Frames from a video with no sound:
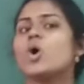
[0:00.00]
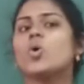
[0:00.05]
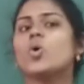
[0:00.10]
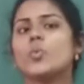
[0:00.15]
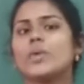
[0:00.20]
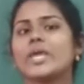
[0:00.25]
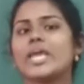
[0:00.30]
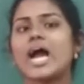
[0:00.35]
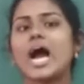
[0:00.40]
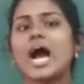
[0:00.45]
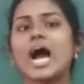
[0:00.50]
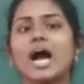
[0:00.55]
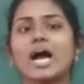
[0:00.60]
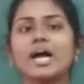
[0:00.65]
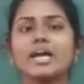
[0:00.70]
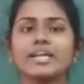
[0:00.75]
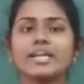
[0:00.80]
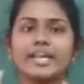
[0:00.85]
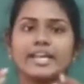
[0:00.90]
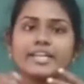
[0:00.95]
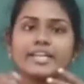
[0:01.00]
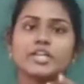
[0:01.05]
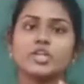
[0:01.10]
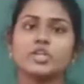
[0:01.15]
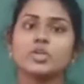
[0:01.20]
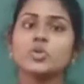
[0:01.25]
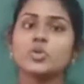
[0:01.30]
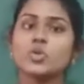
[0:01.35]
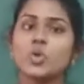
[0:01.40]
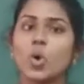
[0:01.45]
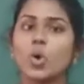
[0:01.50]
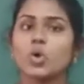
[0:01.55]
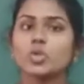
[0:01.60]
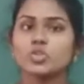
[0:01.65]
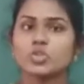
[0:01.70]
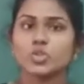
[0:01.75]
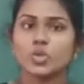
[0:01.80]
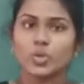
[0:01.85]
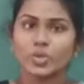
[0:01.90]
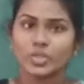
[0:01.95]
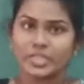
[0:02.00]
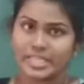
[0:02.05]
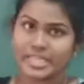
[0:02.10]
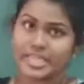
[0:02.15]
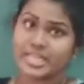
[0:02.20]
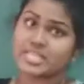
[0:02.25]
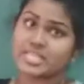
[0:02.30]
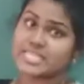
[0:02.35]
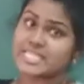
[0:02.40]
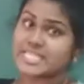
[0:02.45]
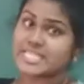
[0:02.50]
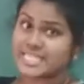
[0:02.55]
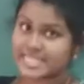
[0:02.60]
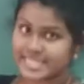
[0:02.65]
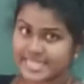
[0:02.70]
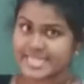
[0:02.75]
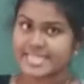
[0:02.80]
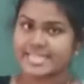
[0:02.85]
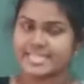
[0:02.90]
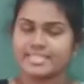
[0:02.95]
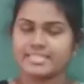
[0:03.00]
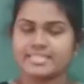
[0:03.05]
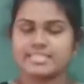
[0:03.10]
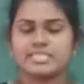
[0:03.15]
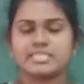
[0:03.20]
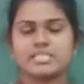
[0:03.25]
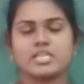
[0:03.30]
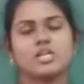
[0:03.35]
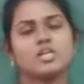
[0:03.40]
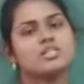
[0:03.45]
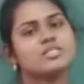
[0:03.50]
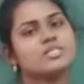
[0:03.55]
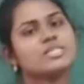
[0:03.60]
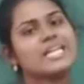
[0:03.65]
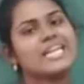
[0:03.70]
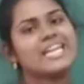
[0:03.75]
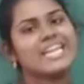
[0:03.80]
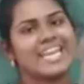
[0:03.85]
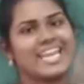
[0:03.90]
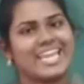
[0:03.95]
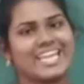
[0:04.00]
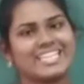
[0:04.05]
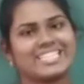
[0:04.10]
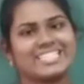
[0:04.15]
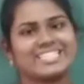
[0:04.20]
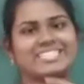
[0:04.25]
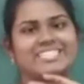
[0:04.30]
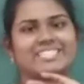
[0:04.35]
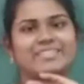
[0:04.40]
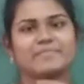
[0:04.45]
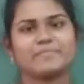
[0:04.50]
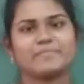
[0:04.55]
we are getting to know through these seals. So next,